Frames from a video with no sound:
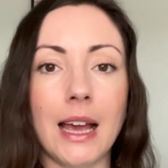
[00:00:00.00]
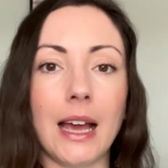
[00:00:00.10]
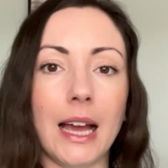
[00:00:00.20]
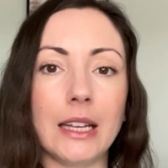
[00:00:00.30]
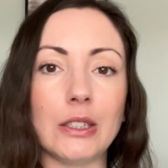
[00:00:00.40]

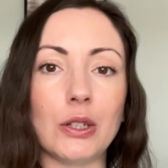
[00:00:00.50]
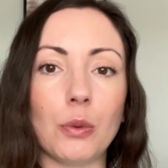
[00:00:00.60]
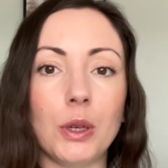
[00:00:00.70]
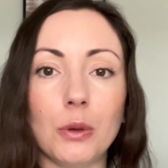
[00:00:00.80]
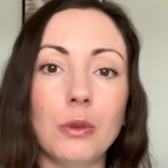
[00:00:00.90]
And
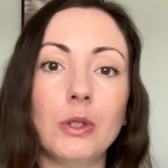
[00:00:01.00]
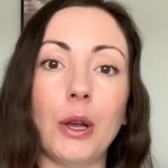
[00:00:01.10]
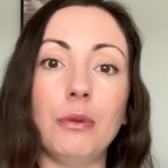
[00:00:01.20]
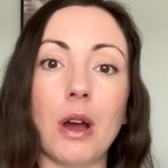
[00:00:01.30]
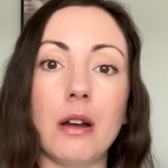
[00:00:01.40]
we
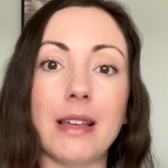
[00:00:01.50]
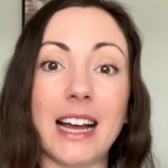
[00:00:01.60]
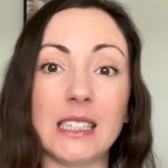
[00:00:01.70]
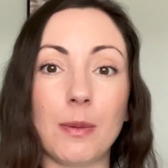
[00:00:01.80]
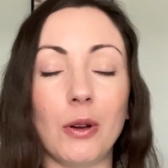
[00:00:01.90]
also know that
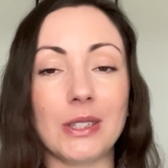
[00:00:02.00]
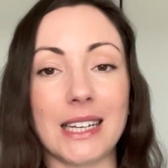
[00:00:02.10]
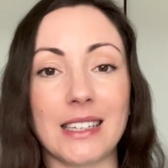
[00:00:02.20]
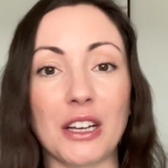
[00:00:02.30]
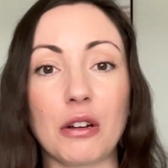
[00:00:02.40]

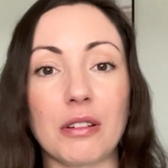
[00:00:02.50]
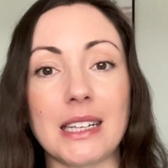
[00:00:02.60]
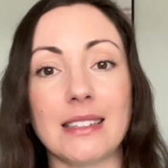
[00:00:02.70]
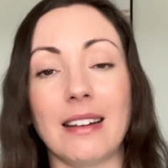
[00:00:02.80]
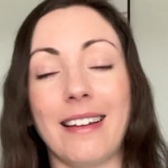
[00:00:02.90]
antibiotics
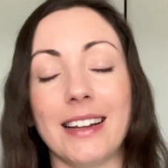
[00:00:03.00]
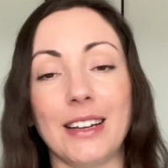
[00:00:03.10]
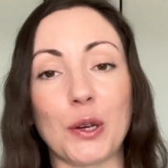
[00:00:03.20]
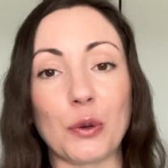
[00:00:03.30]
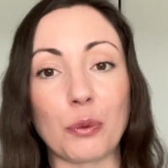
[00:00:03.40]
increase the
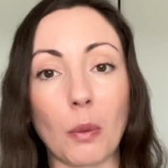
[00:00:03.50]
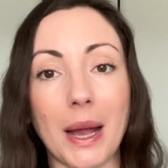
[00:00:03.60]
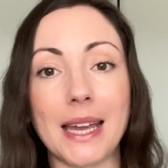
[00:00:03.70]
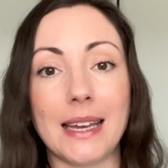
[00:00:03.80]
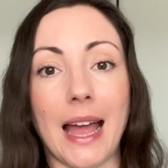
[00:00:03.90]
likelihood of
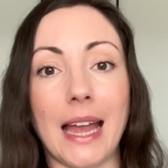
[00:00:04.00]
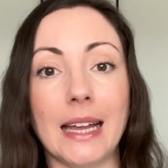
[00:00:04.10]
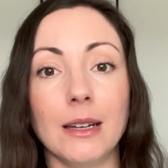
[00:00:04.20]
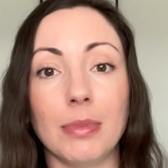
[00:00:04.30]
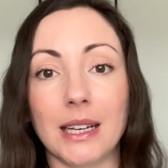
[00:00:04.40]
weight
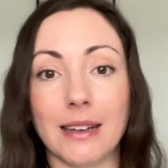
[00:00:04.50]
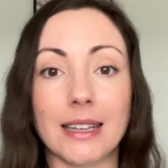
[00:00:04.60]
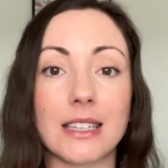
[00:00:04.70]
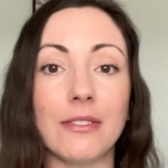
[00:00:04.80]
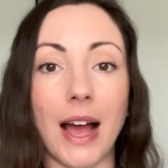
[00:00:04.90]
gain
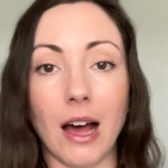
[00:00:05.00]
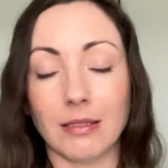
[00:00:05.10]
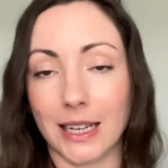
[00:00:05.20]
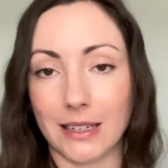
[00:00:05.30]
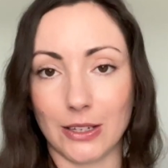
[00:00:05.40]
because of how
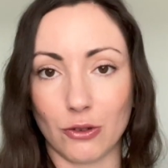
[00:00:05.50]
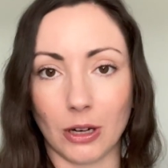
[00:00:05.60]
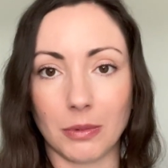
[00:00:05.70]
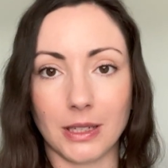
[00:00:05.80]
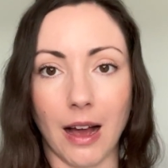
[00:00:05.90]
they
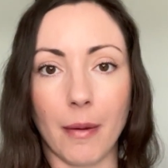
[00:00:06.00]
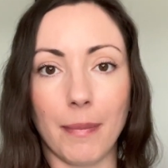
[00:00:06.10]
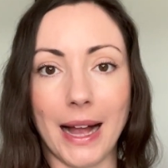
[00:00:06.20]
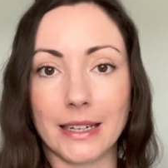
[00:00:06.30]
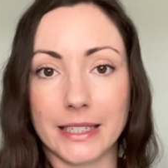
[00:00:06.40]
disrupt gut
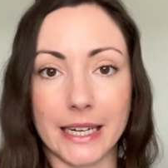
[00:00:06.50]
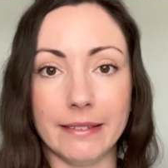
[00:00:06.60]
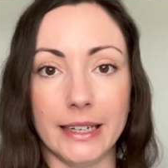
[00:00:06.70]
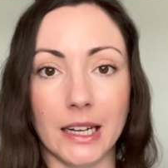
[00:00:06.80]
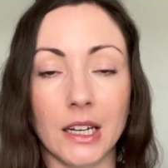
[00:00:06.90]

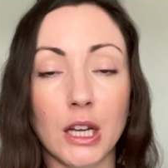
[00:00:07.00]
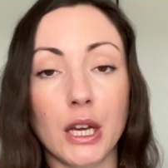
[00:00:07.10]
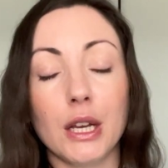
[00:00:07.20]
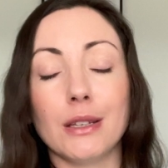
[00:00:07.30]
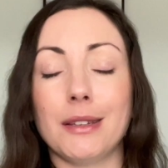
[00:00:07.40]
bacteria.
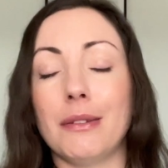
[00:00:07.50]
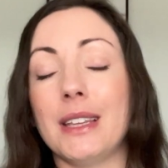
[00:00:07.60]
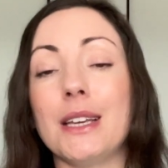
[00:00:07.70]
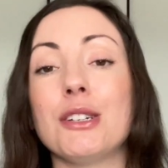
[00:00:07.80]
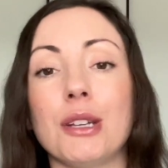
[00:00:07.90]
So
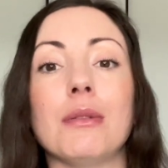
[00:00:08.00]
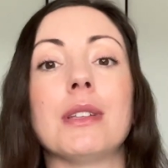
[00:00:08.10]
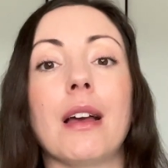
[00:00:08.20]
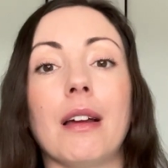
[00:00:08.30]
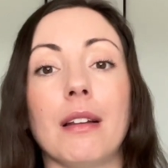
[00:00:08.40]
the issues
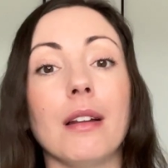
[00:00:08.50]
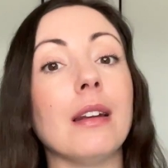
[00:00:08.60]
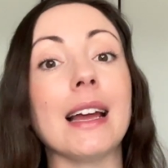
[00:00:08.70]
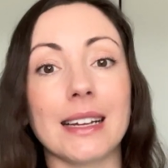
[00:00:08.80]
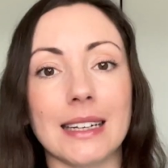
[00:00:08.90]
are
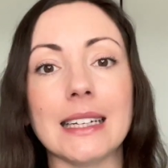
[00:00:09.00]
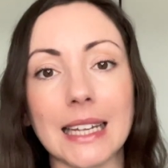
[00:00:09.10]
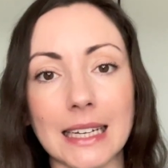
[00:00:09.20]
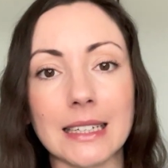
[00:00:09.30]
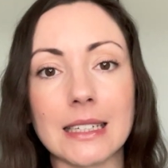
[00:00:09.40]
likely
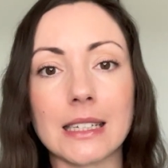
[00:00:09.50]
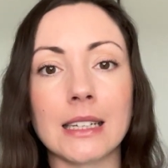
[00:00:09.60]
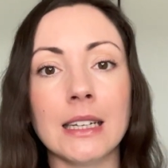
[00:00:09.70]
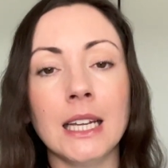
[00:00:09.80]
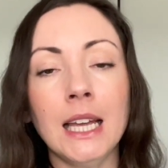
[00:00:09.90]
linked.
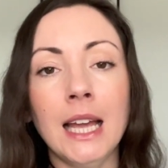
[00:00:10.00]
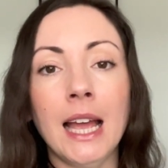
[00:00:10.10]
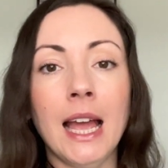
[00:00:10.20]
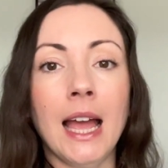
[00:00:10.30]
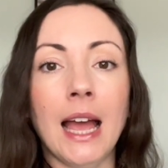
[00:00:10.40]

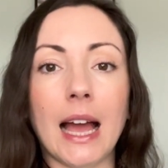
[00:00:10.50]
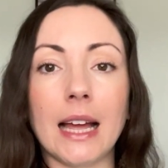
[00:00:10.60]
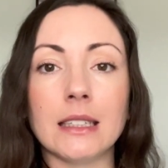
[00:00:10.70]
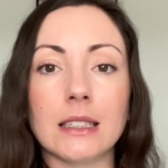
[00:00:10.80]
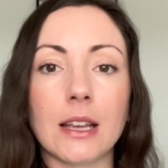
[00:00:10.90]

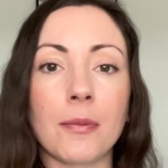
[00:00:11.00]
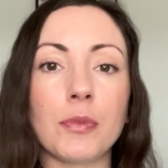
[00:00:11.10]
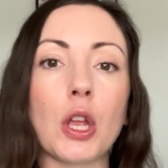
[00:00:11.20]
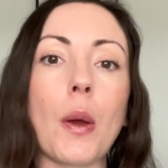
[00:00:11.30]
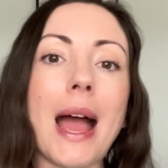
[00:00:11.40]
And,
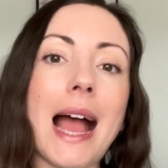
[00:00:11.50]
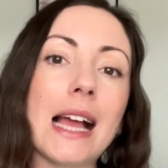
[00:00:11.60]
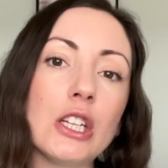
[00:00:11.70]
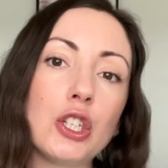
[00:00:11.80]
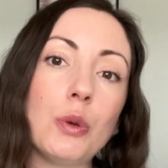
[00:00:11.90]

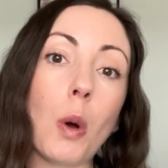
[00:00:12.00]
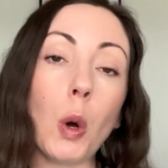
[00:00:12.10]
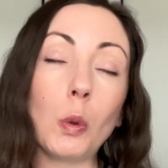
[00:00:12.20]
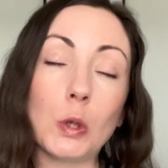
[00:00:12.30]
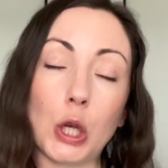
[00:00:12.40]
as you are
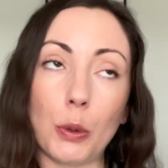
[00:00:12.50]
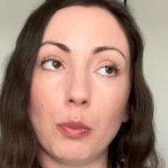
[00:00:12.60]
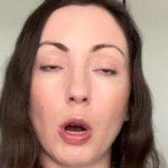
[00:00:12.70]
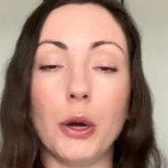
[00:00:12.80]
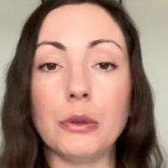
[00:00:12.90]
also
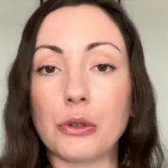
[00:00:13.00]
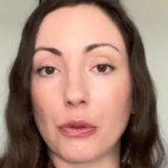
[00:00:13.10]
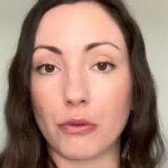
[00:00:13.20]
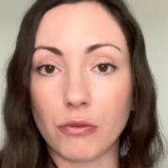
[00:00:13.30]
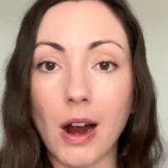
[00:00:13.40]
prone to
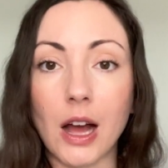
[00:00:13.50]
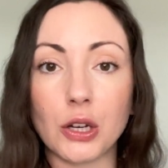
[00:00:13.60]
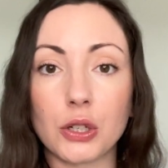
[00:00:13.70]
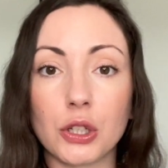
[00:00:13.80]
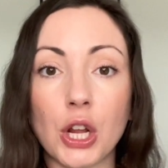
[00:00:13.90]

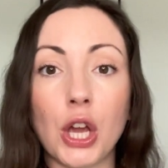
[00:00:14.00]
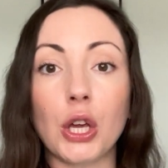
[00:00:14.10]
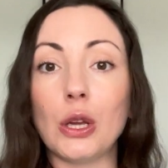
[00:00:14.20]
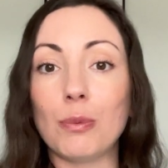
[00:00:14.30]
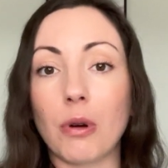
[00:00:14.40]
thrush,
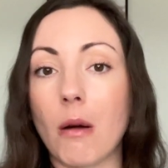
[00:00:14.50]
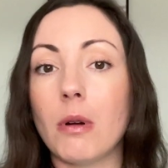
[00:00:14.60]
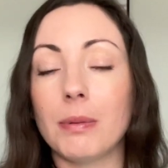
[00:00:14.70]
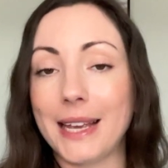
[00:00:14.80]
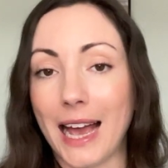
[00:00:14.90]
you
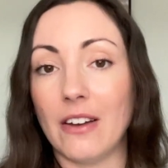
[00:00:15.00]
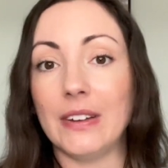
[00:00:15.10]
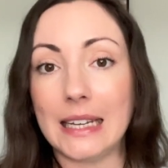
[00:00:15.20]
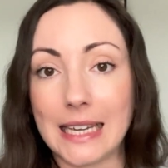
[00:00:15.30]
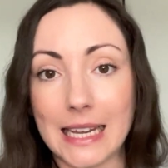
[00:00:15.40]
probably have
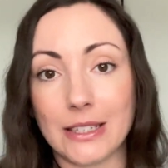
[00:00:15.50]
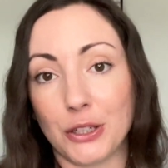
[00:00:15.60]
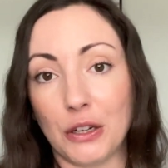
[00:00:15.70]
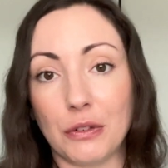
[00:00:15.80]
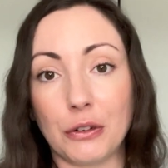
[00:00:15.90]
a yeast
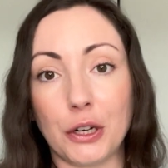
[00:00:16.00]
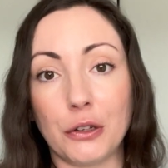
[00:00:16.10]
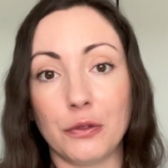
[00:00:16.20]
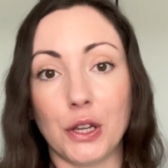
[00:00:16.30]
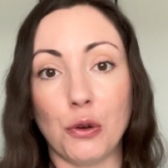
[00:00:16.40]

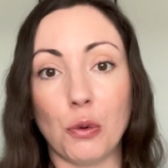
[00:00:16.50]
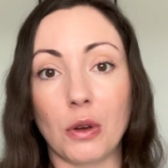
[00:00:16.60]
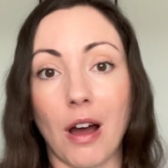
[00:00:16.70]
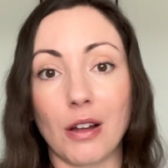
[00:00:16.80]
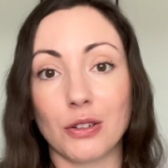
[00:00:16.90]
overgrowth in your
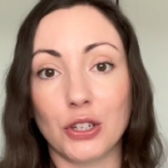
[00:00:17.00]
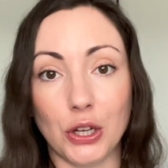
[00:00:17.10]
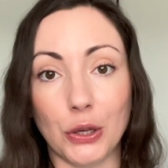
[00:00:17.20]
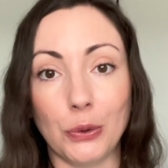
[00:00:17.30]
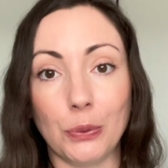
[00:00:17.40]
gut
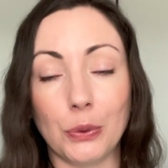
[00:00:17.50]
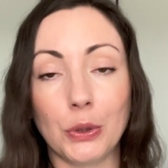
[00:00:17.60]
too.